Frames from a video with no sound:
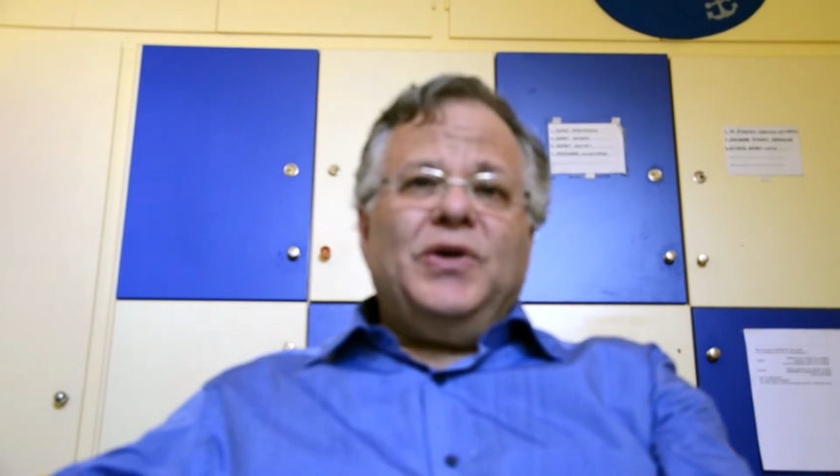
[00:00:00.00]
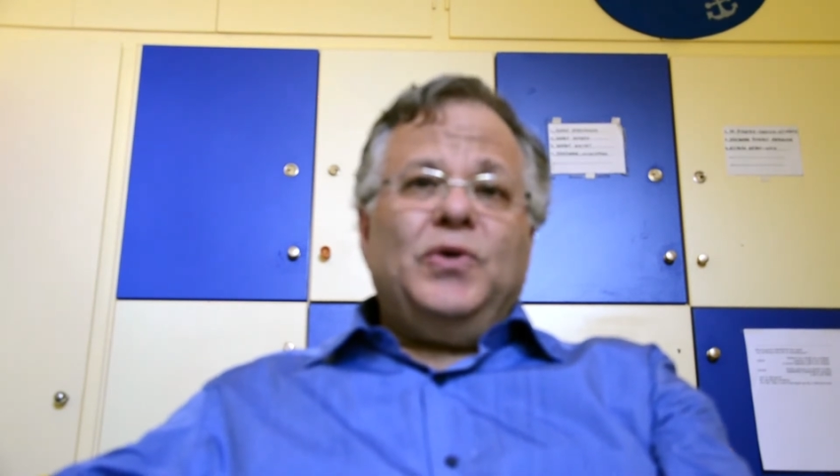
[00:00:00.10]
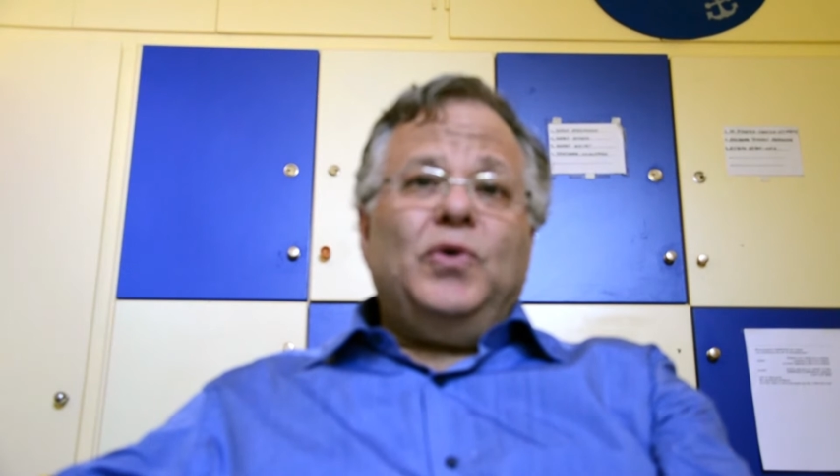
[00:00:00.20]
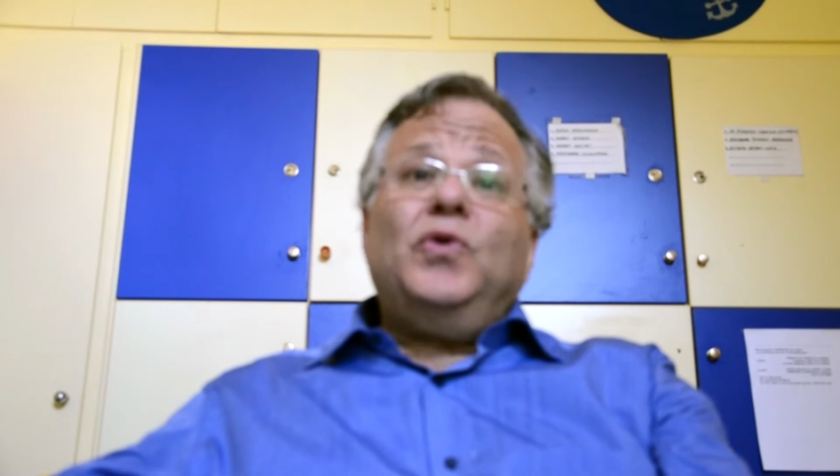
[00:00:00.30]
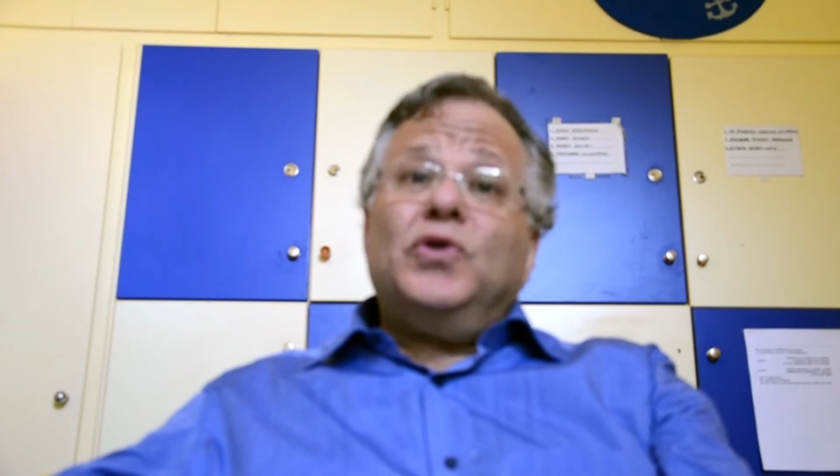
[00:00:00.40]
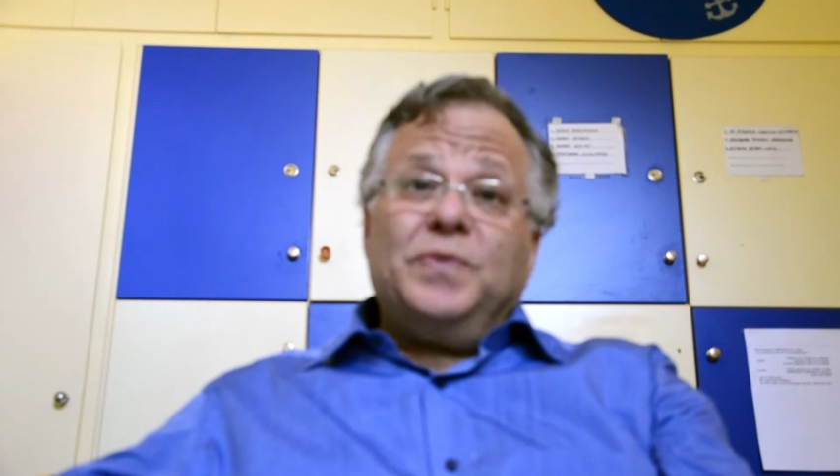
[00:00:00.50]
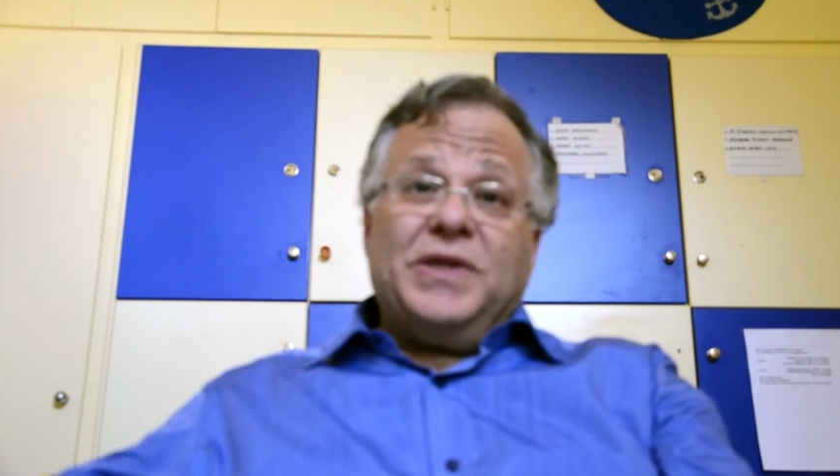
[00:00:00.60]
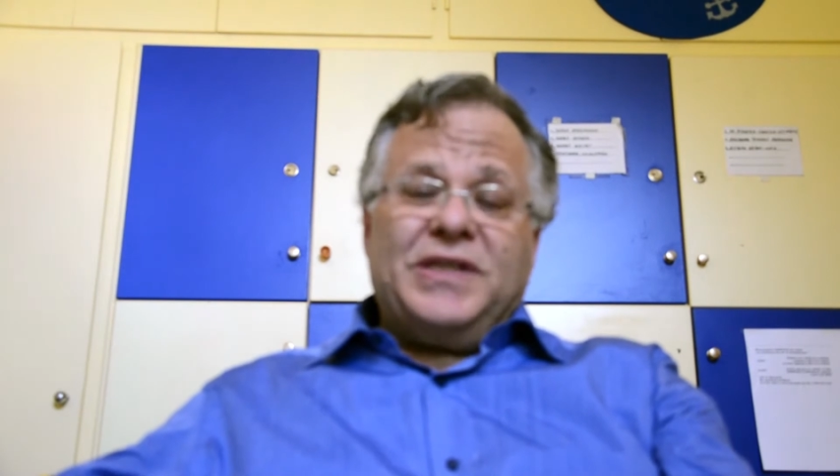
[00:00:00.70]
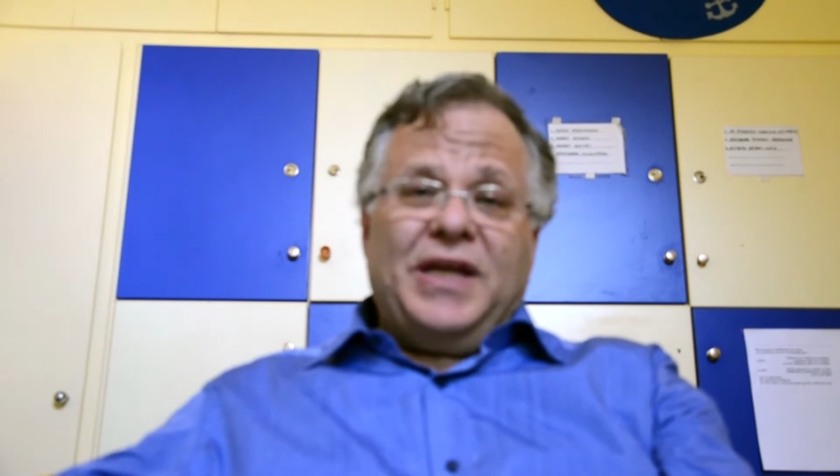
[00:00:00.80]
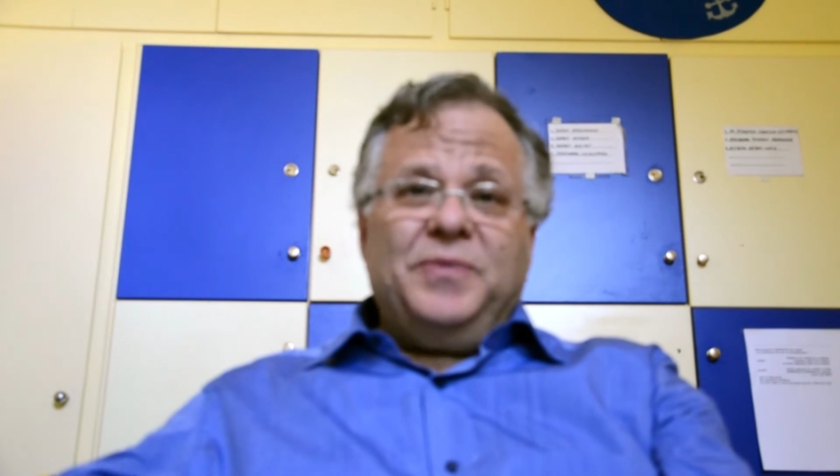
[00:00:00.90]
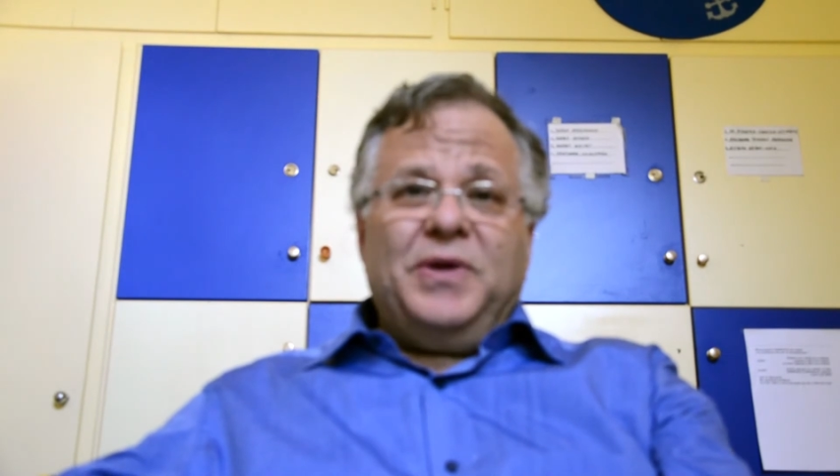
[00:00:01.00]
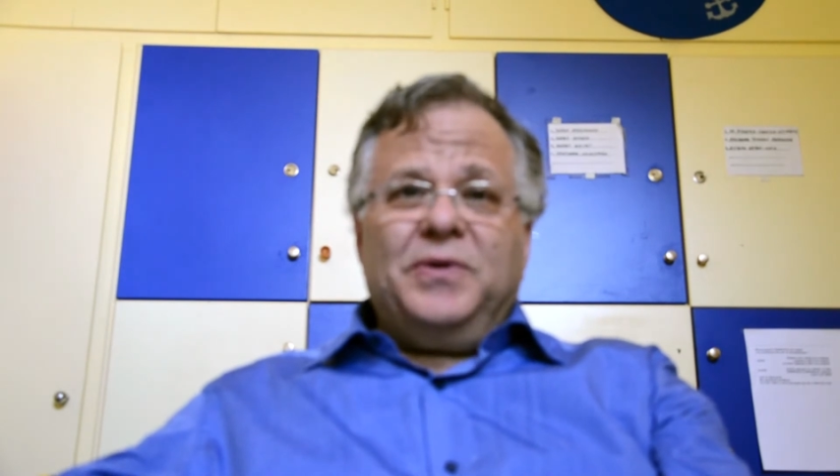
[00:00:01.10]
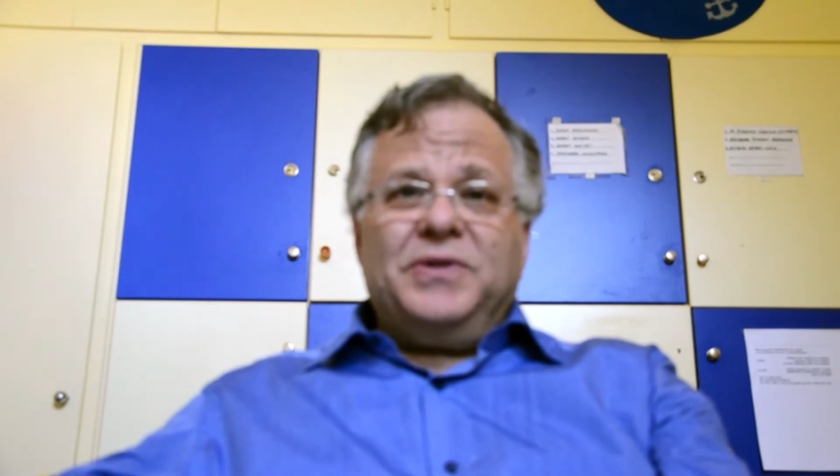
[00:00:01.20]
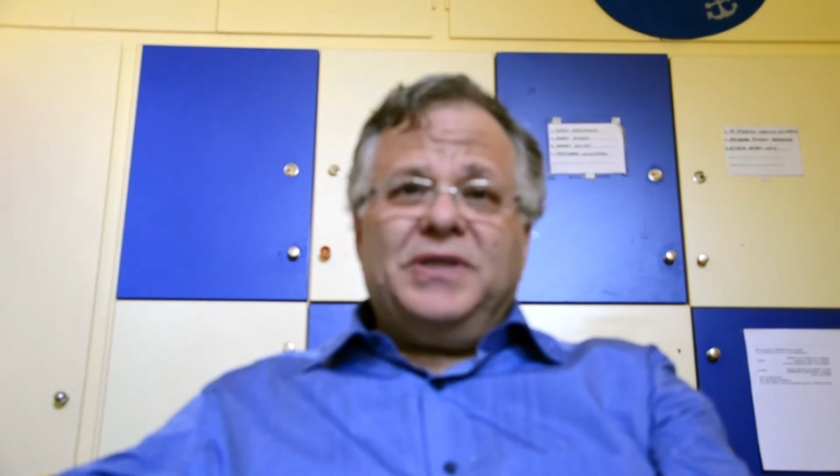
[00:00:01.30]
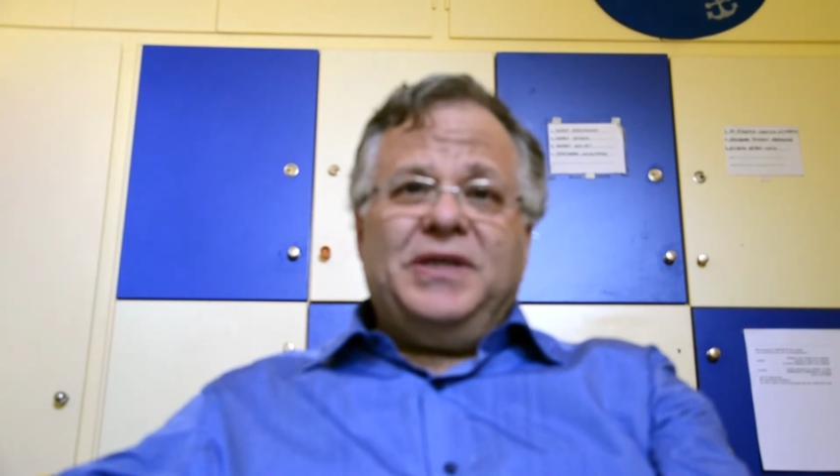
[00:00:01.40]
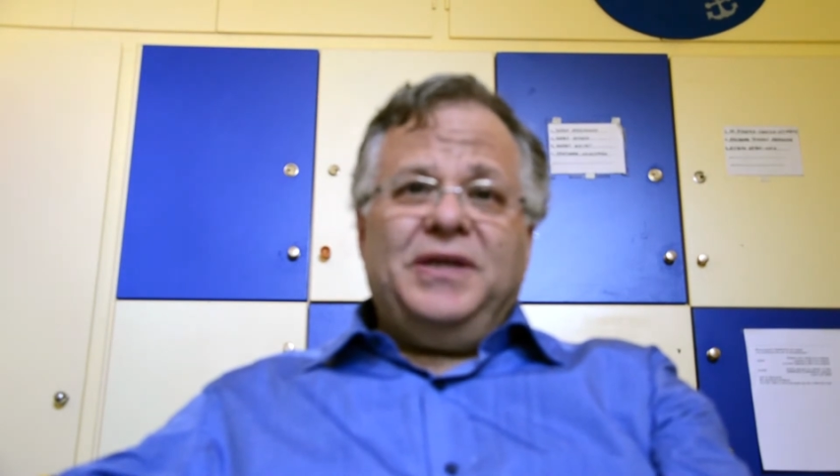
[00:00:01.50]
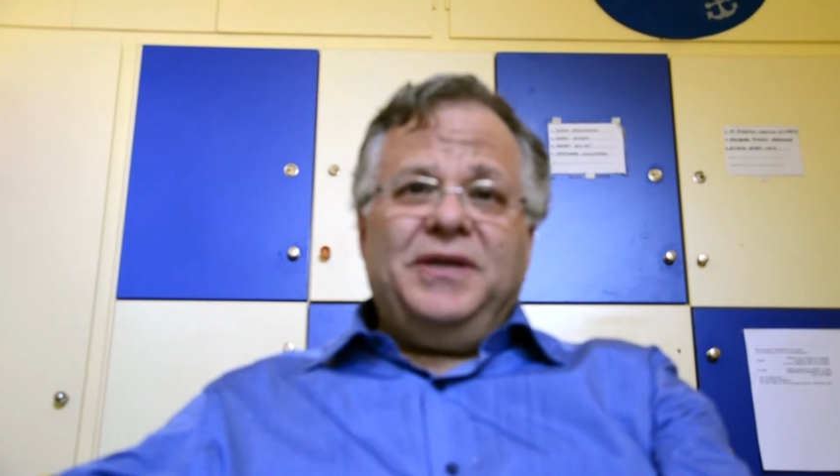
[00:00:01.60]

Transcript: who was my son because